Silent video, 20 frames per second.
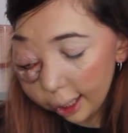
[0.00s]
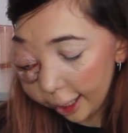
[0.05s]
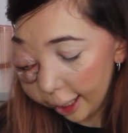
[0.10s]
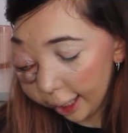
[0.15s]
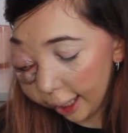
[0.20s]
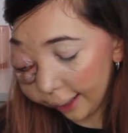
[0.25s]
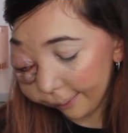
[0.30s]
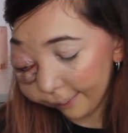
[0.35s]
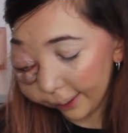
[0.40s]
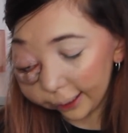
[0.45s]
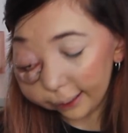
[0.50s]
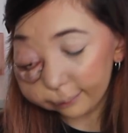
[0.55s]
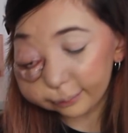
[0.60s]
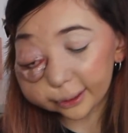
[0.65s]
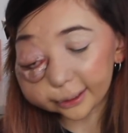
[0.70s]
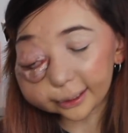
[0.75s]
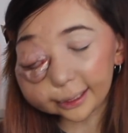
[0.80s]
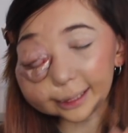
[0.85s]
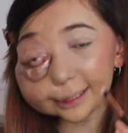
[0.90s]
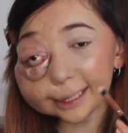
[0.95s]
And I'm
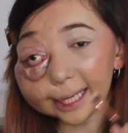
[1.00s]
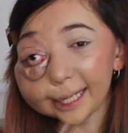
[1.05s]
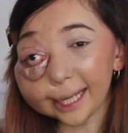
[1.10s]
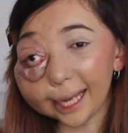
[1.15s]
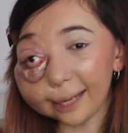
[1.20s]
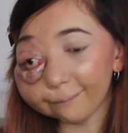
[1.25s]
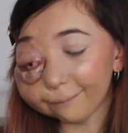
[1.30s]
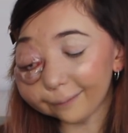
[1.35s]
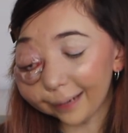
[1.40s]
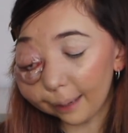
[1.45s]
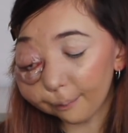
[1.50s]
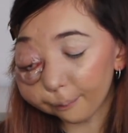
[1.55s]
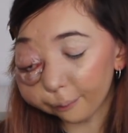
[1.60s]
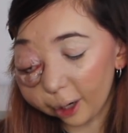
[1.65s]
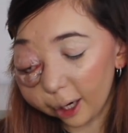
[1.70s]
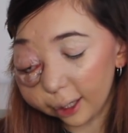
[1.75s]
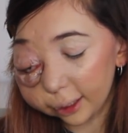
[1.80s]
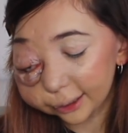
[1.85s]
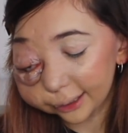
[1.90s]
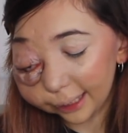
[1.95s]
just going to take a flat
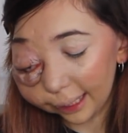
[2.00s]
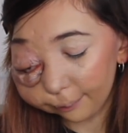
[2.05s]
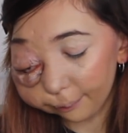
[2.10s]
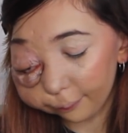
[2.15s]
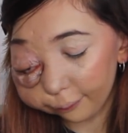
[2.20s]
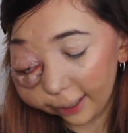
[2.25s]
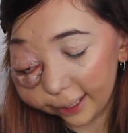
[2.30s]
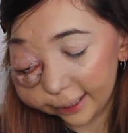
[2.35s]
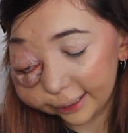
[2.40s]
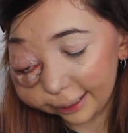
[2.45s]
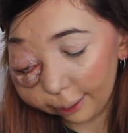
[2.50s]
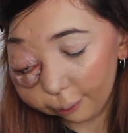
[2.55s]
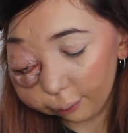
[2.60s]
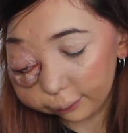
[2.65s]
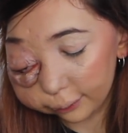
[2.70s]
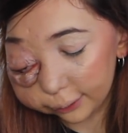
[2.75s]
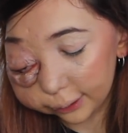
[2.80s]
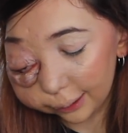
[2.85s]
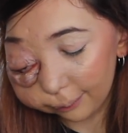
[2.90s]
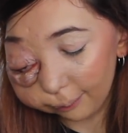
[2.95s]
brush and press that
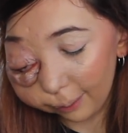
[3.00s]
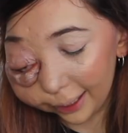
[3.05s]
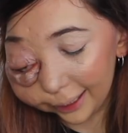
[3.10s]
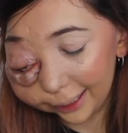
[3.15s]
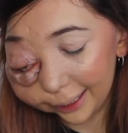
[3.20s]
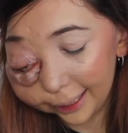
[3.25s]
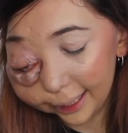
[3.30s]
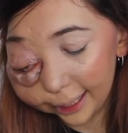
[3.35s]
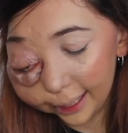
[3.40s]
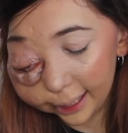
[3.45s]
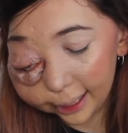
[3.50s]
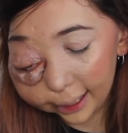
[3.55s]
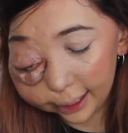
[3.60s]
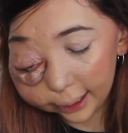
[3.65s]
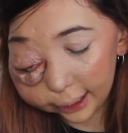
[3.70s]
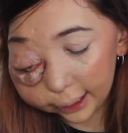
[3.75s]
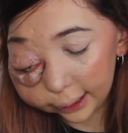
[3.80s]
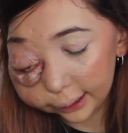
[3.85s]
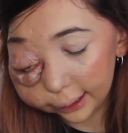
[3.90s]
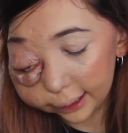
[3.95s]
onto my
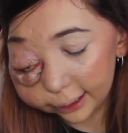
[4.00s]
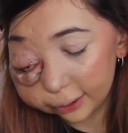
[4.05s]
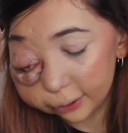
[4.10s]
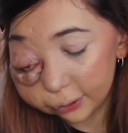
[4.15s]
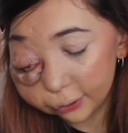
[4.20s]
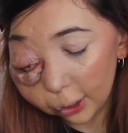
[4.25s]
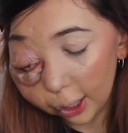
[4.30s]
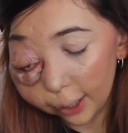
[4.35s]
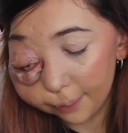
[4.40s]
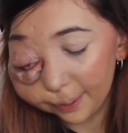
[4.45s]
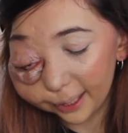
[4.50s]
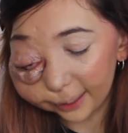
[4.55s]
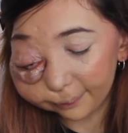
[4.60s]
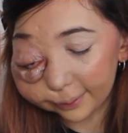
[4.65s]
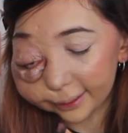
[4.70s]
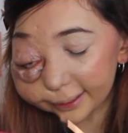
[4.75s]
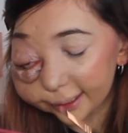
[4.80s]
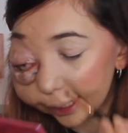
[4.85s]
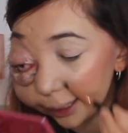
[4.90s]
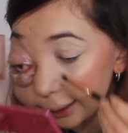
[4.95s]
lid. It's so
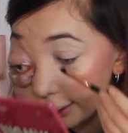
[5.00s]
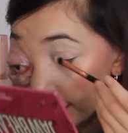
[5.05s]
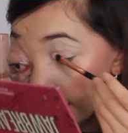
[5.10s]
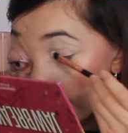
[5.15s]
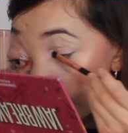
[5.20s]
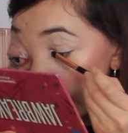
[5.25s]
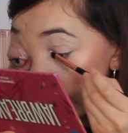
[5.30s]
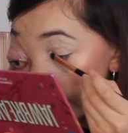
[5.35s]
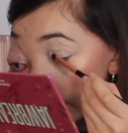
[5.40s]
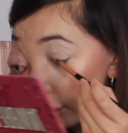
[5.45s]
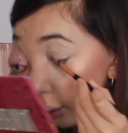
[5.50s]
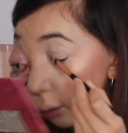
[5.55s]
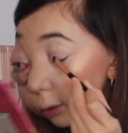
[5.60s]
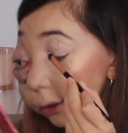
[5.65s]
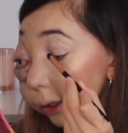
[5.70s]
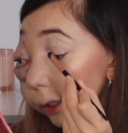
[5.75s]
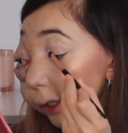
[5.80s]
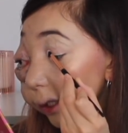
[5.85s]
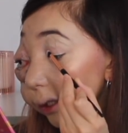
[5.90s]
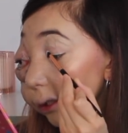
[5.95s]
pigmented. Oh,
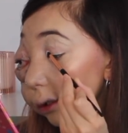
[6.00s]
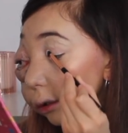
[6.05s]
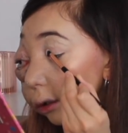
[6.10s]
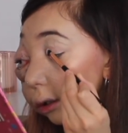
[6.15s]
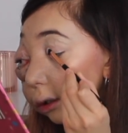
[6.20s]
gorgeous.